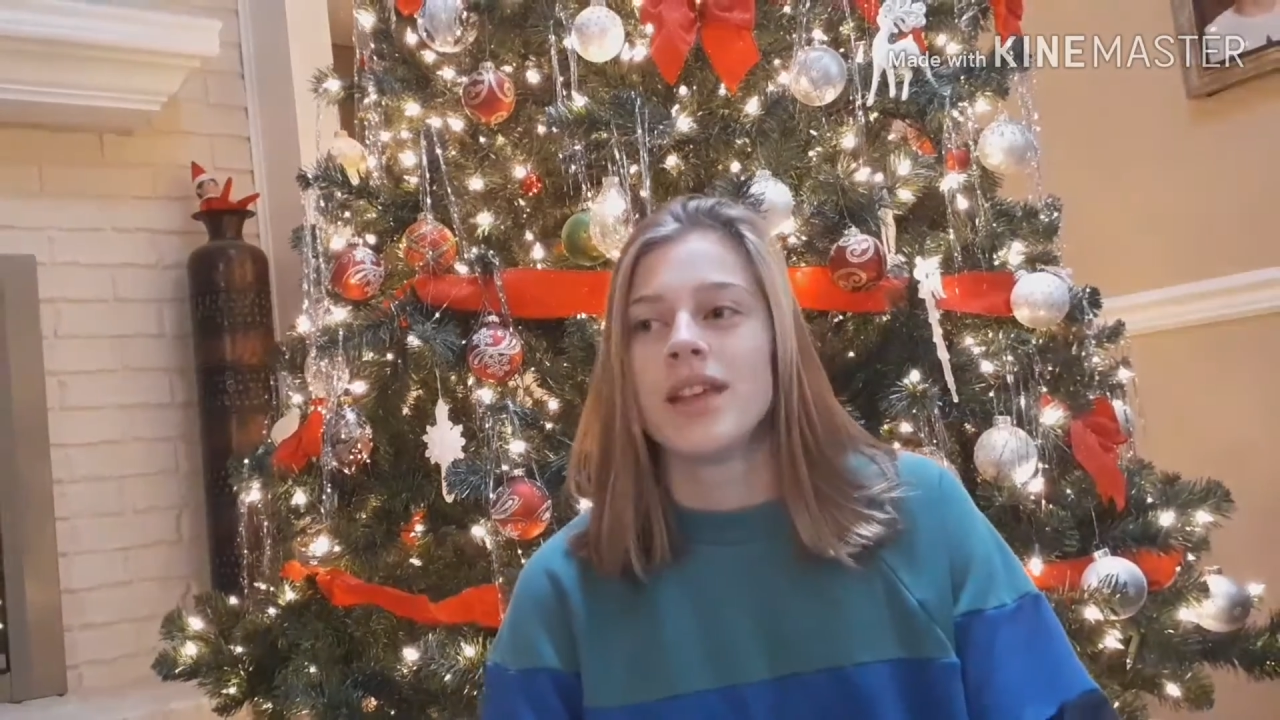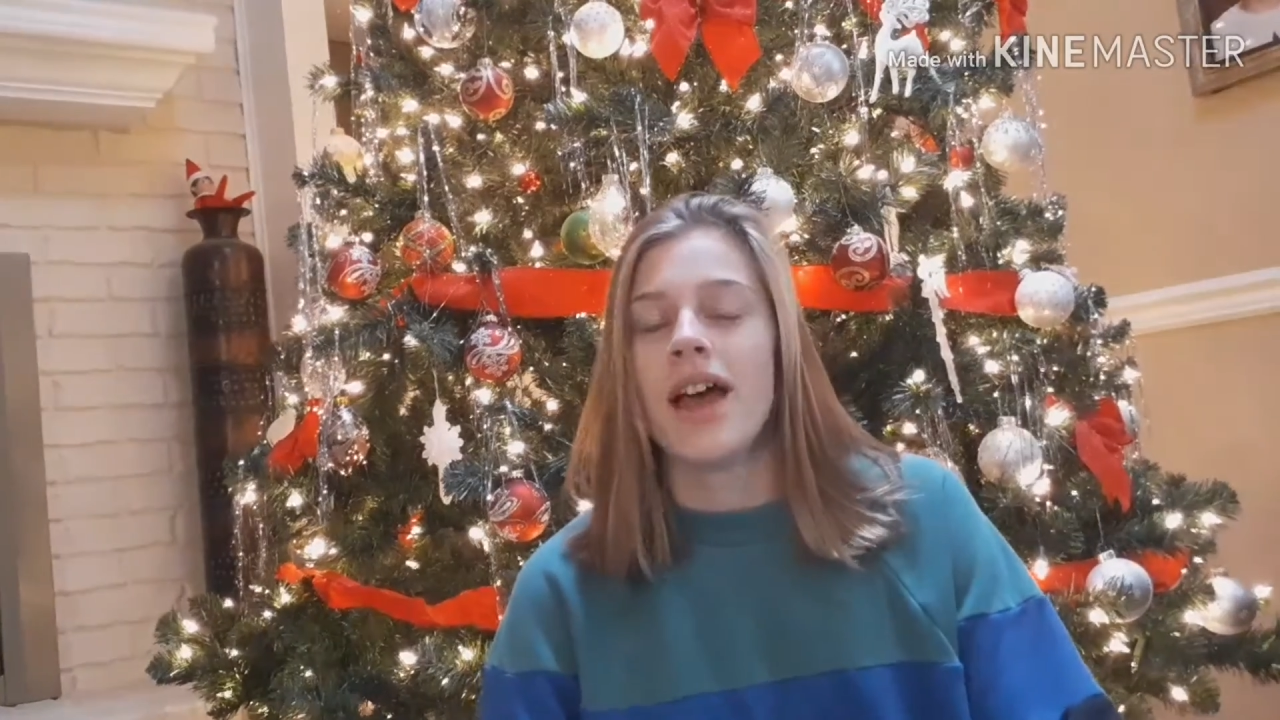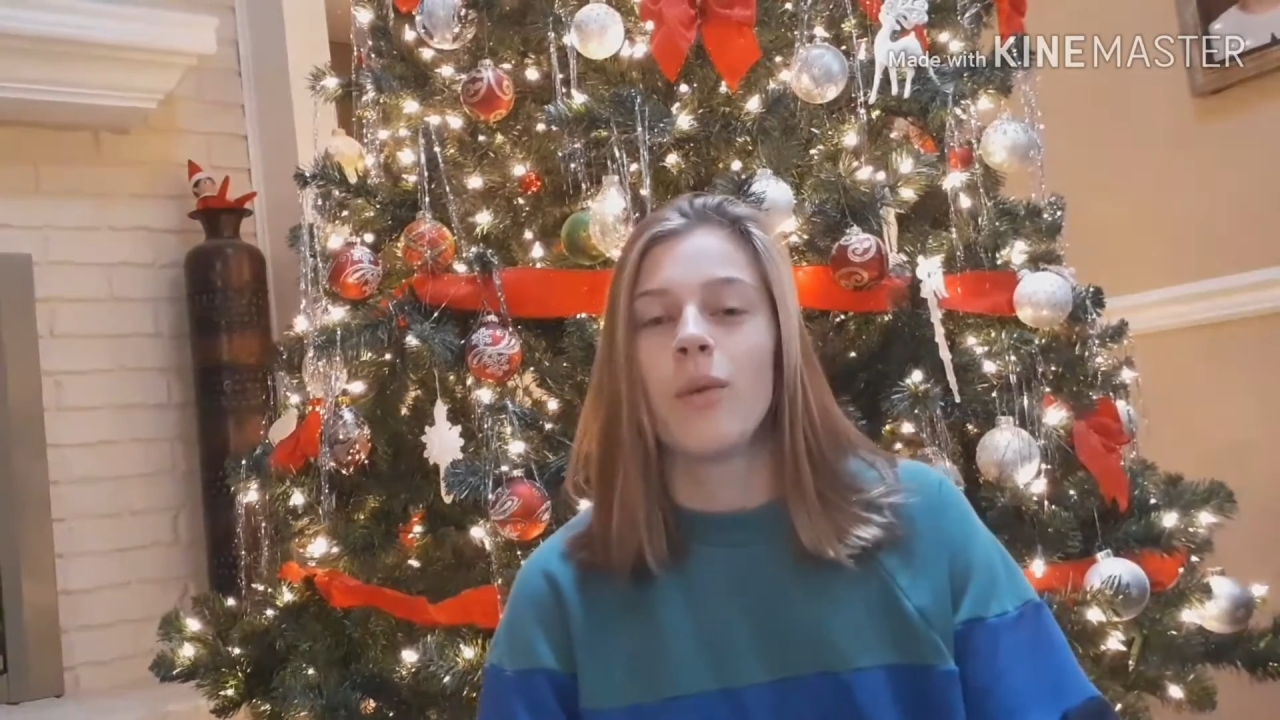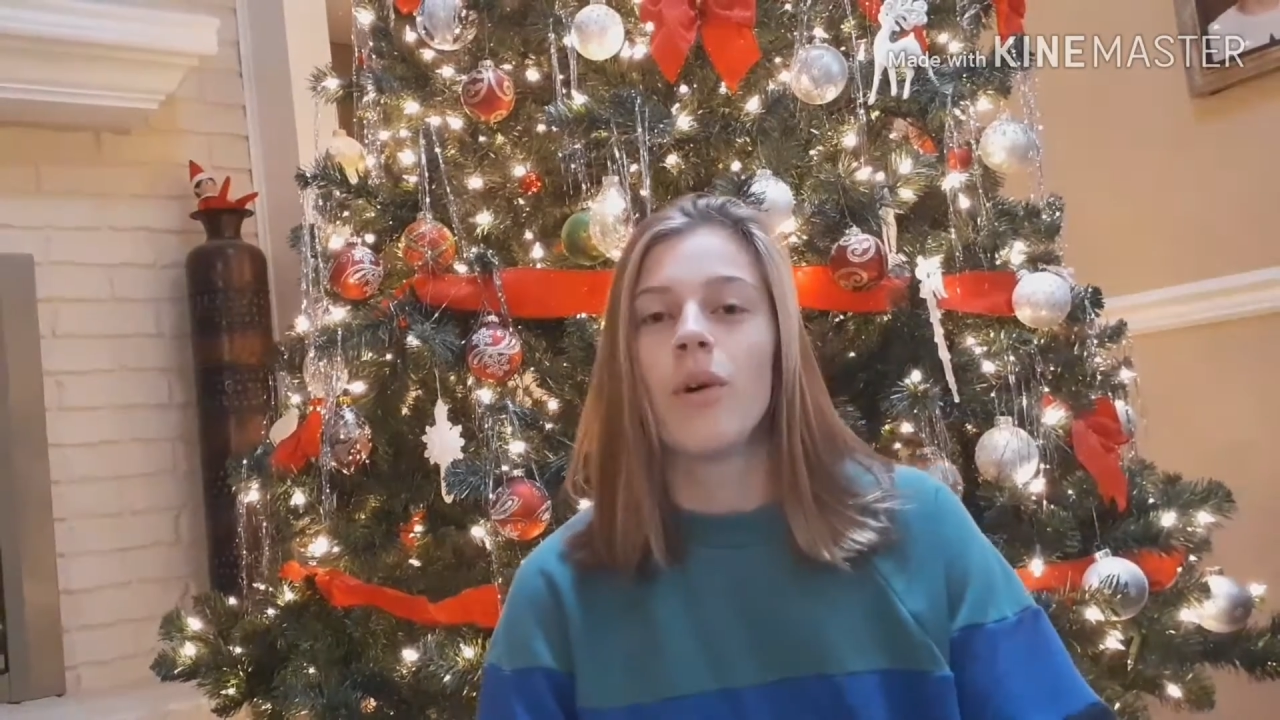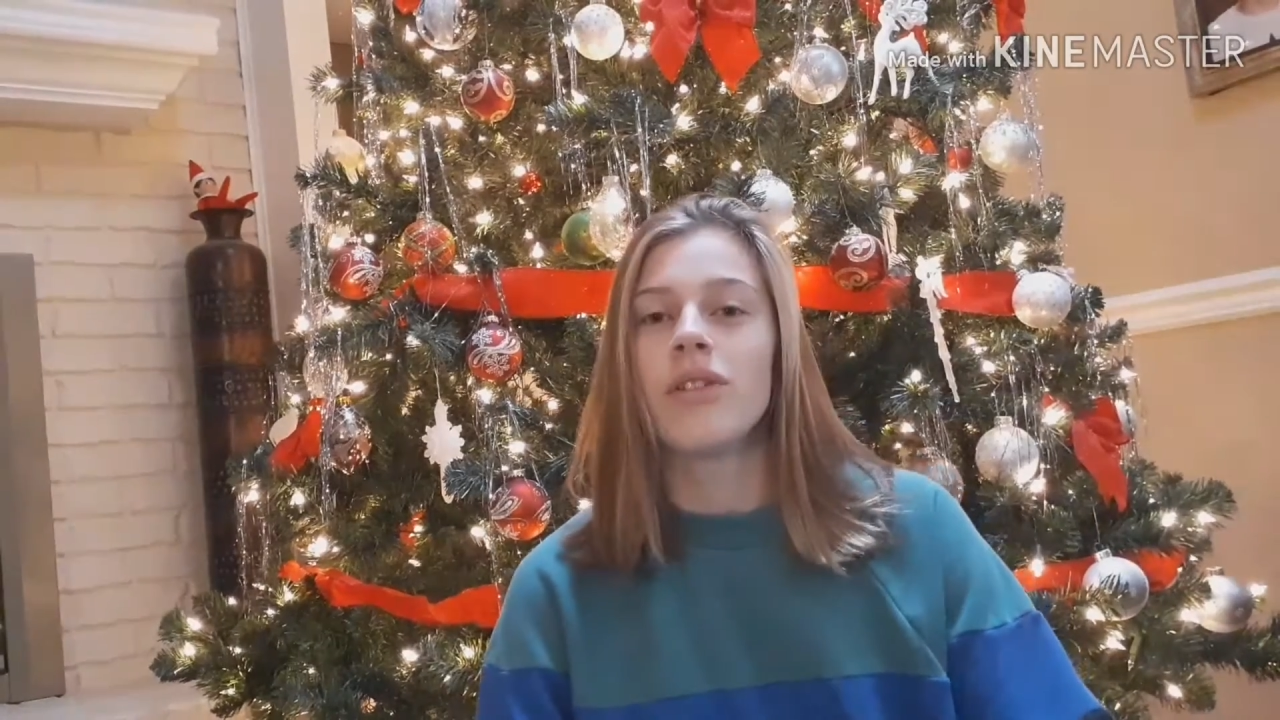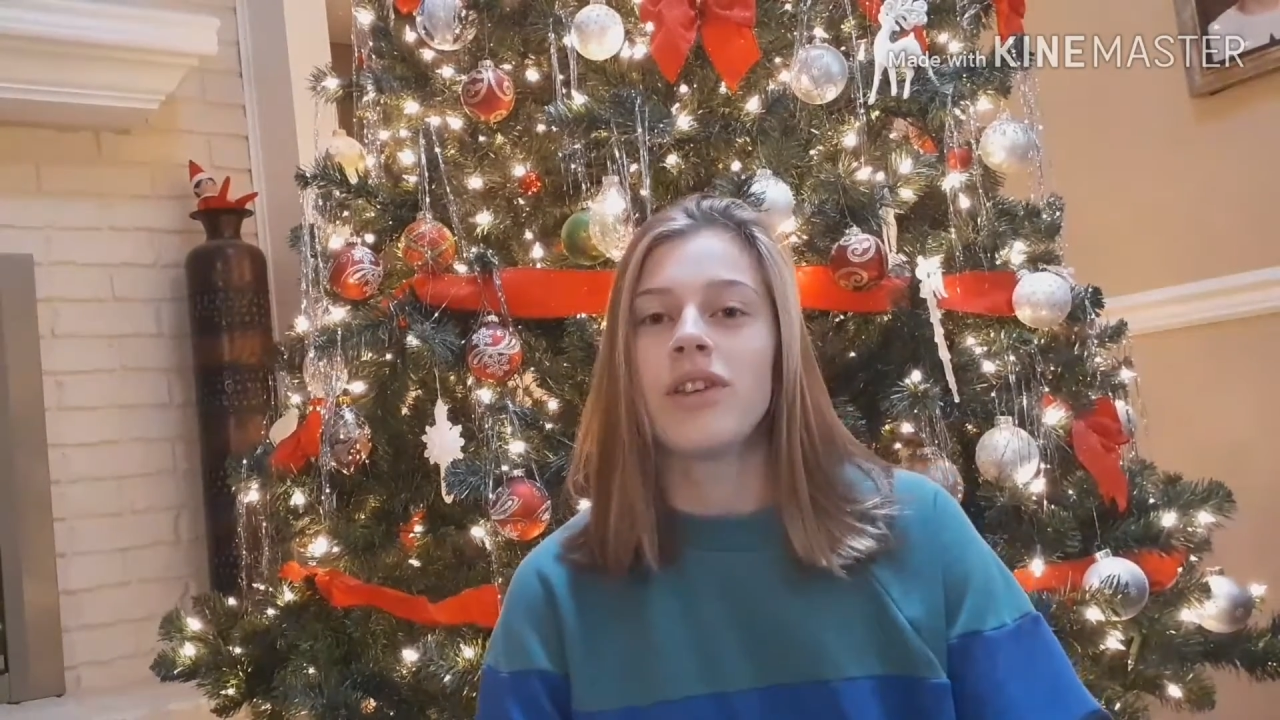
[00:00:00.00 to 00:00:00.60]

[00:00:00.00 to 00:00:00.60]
like, "Well,